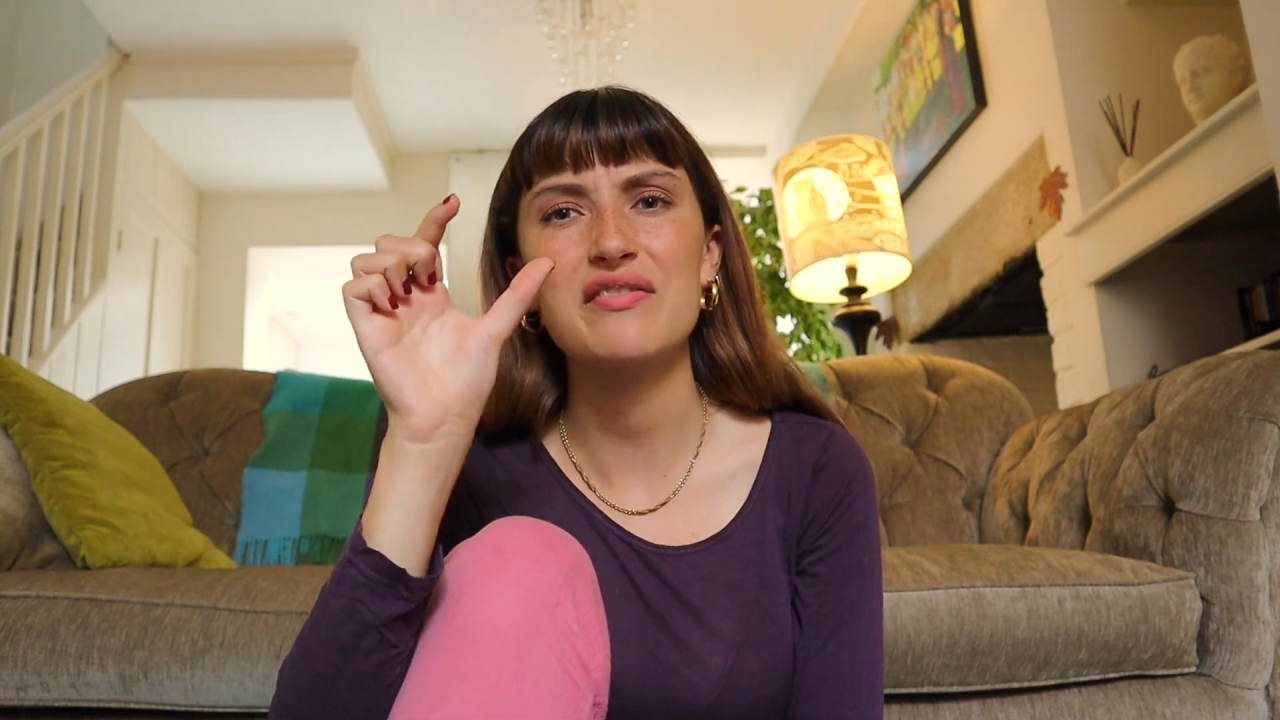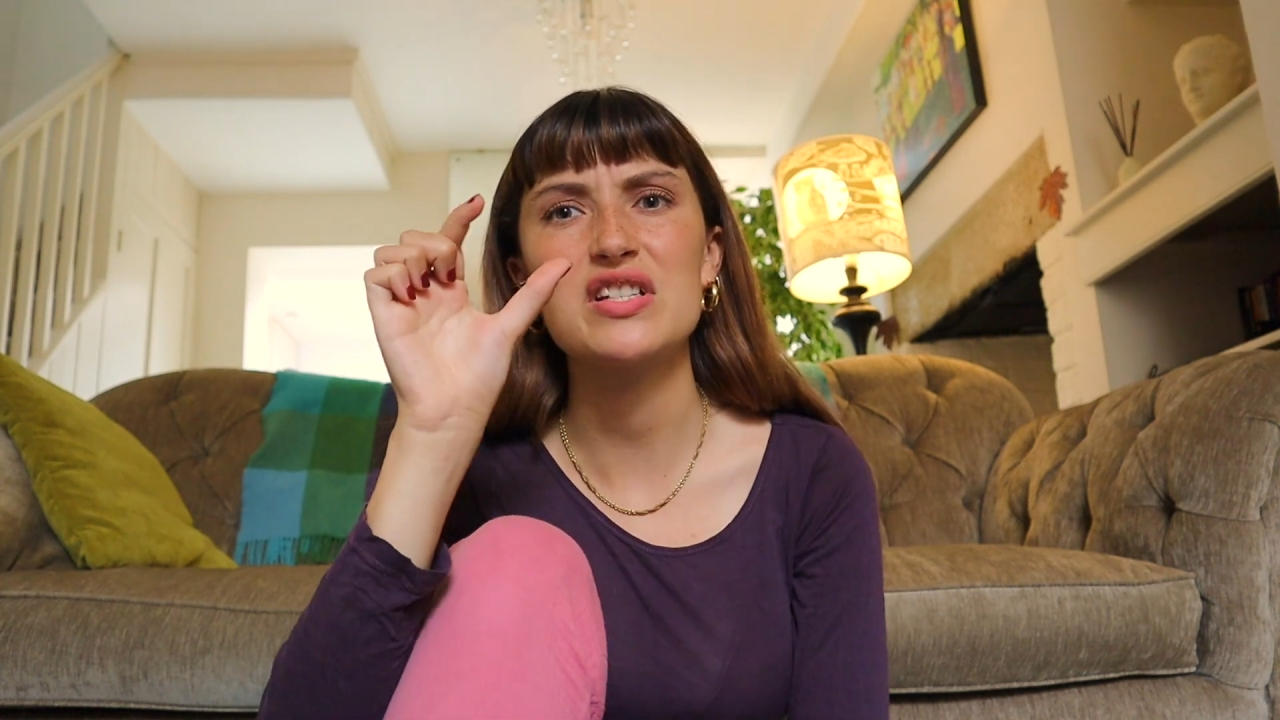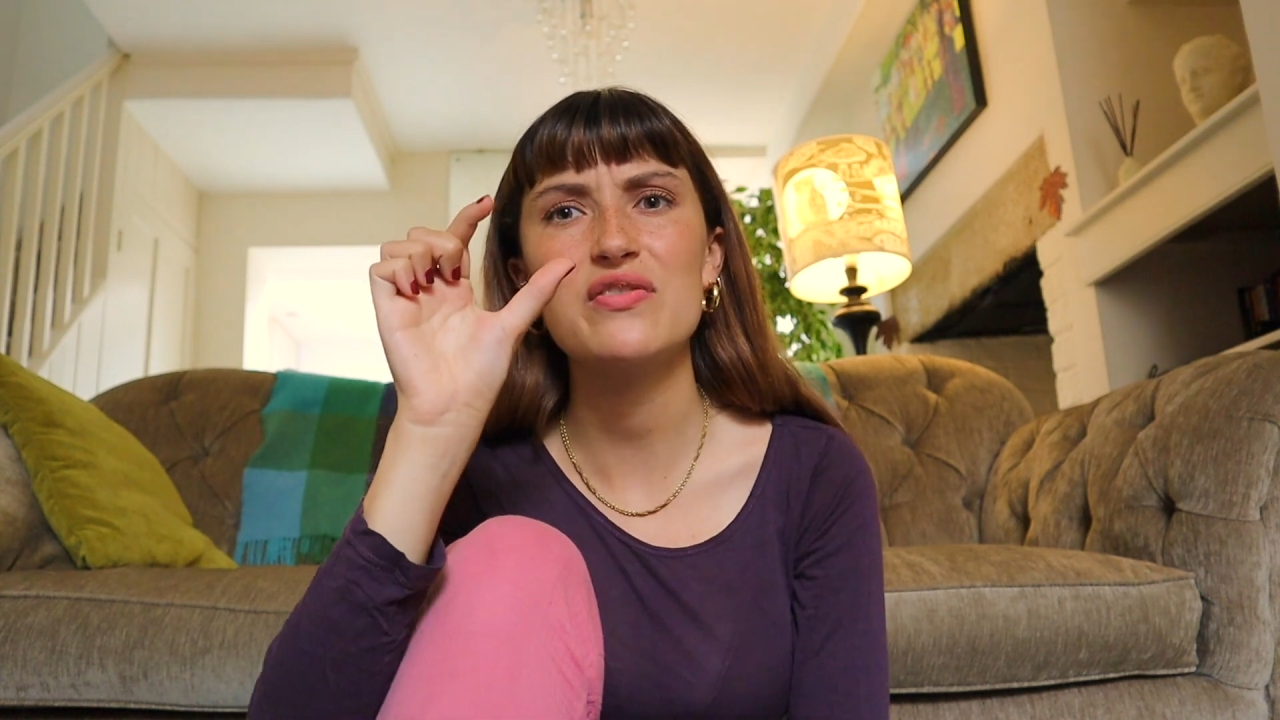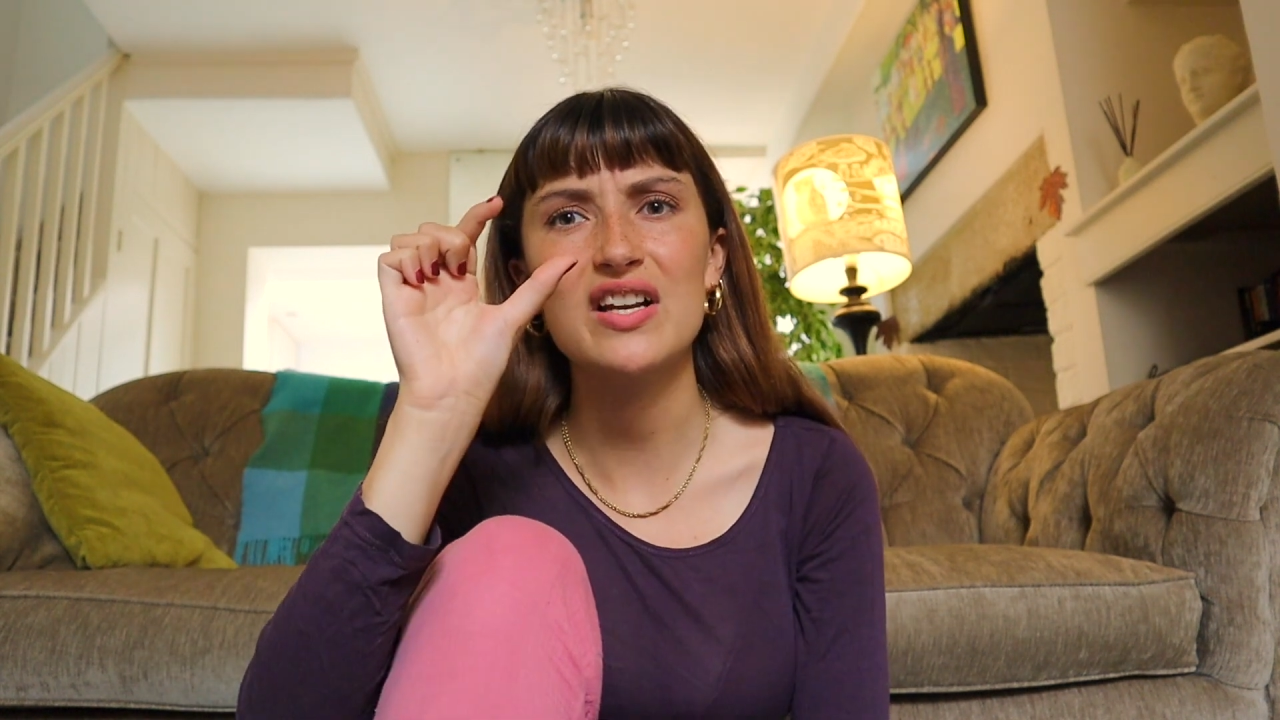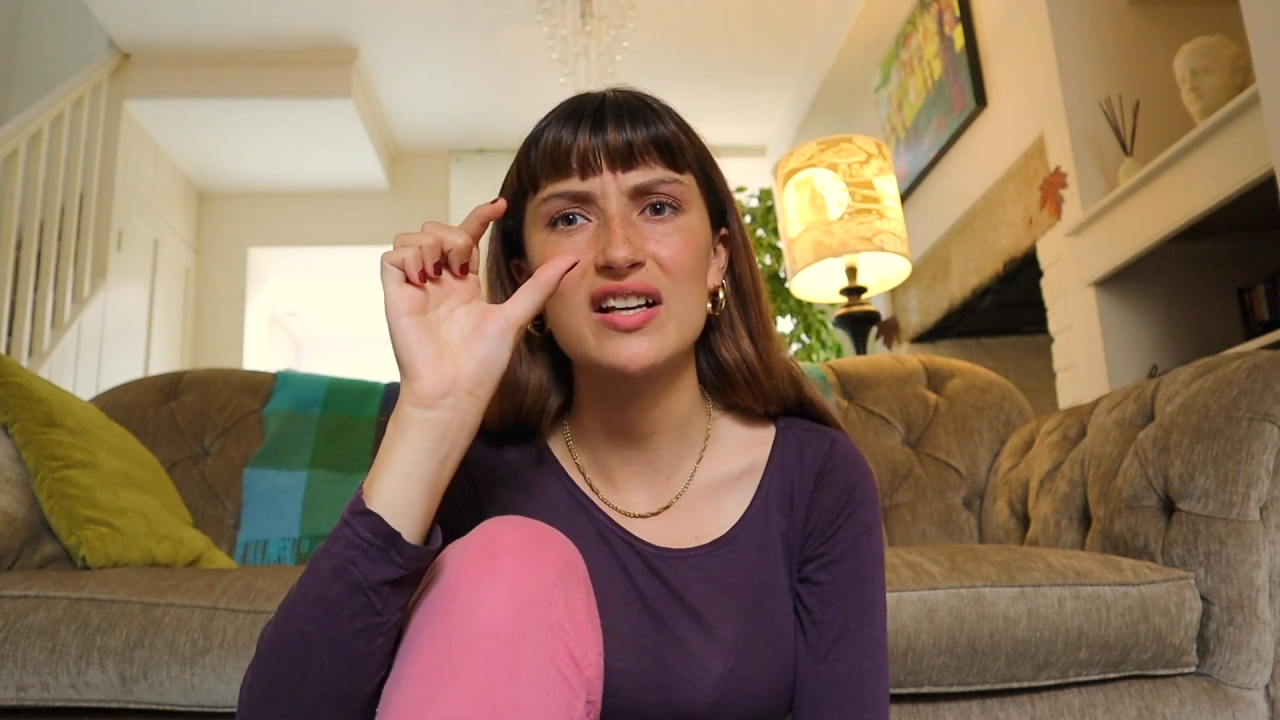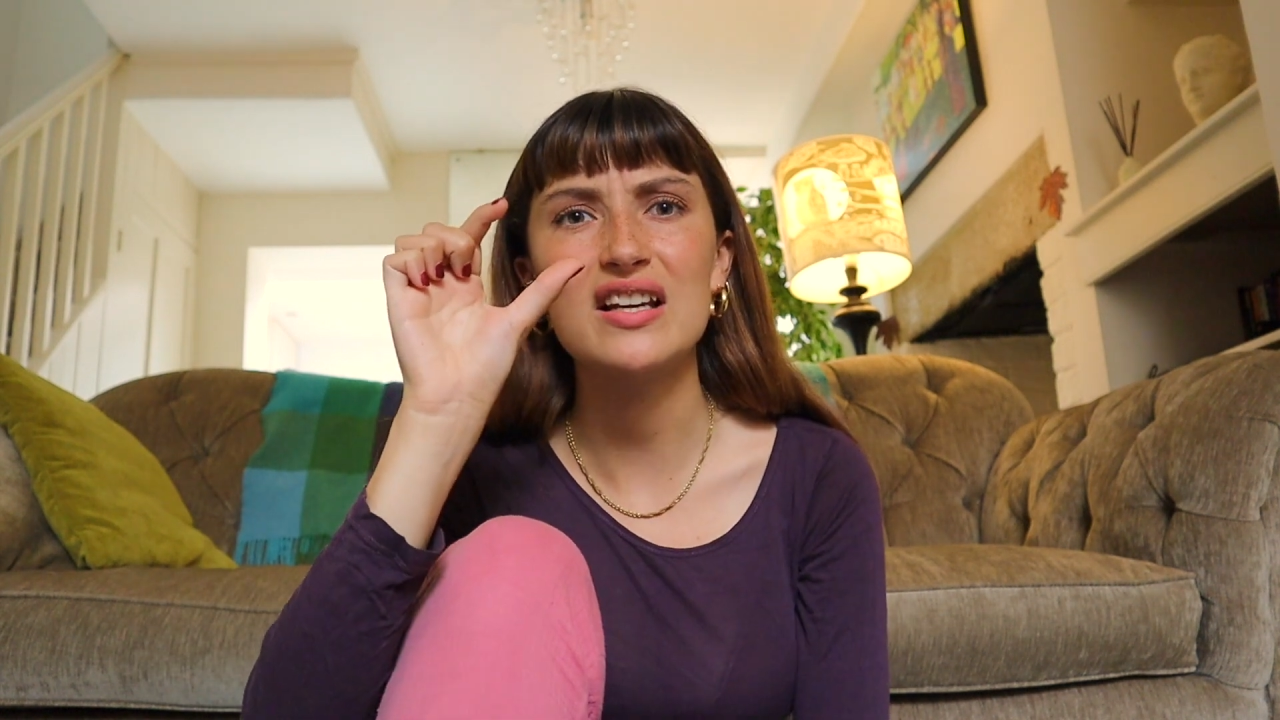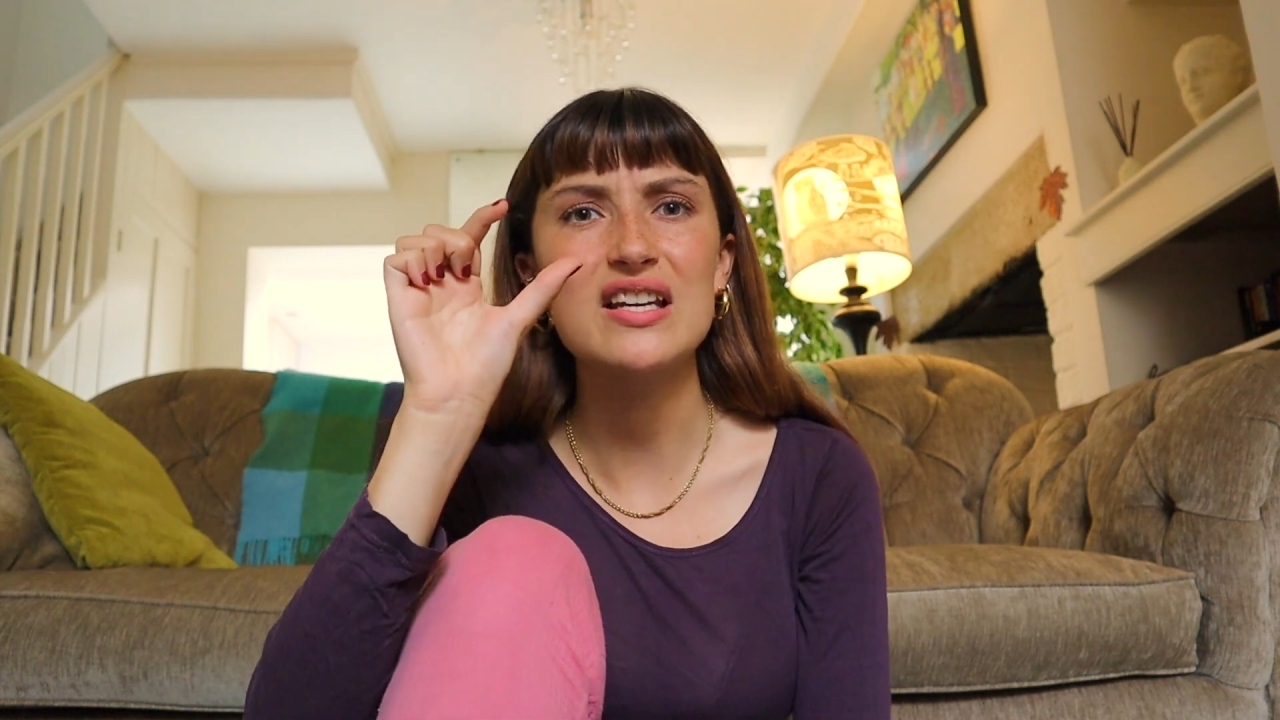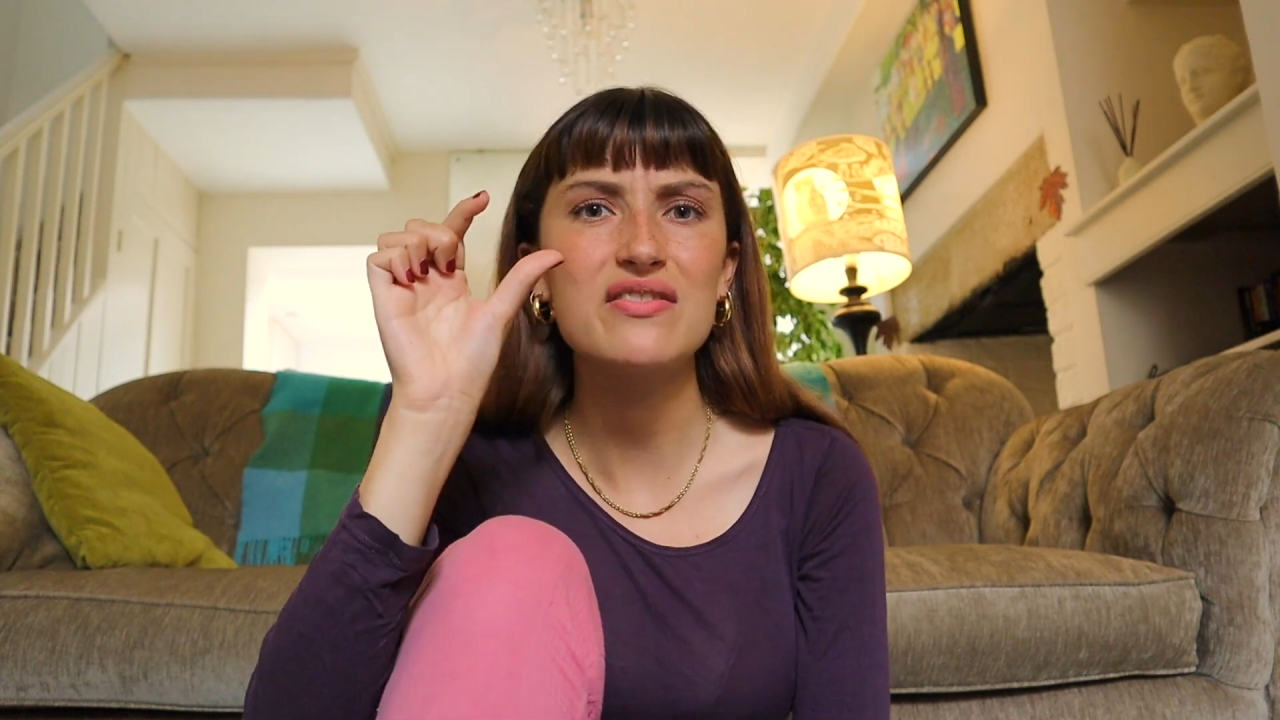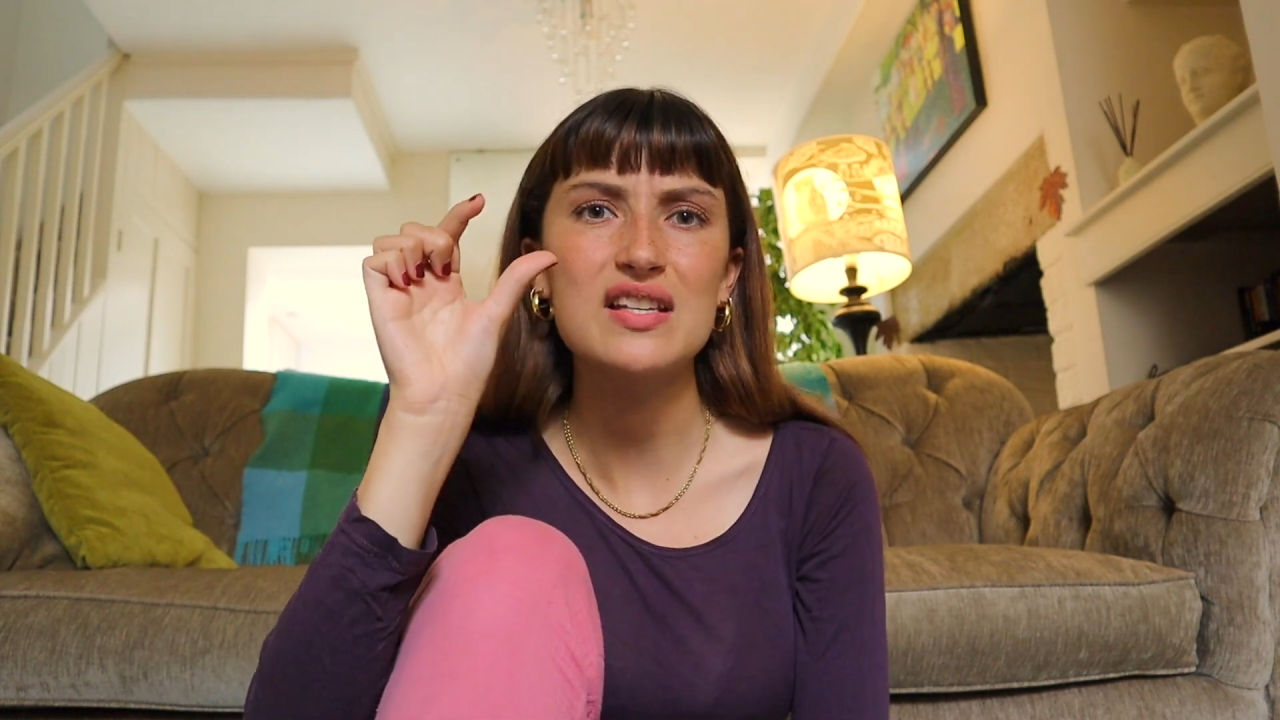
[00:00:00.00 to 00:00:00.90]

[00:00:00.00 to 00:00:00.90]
having to fit like a leaf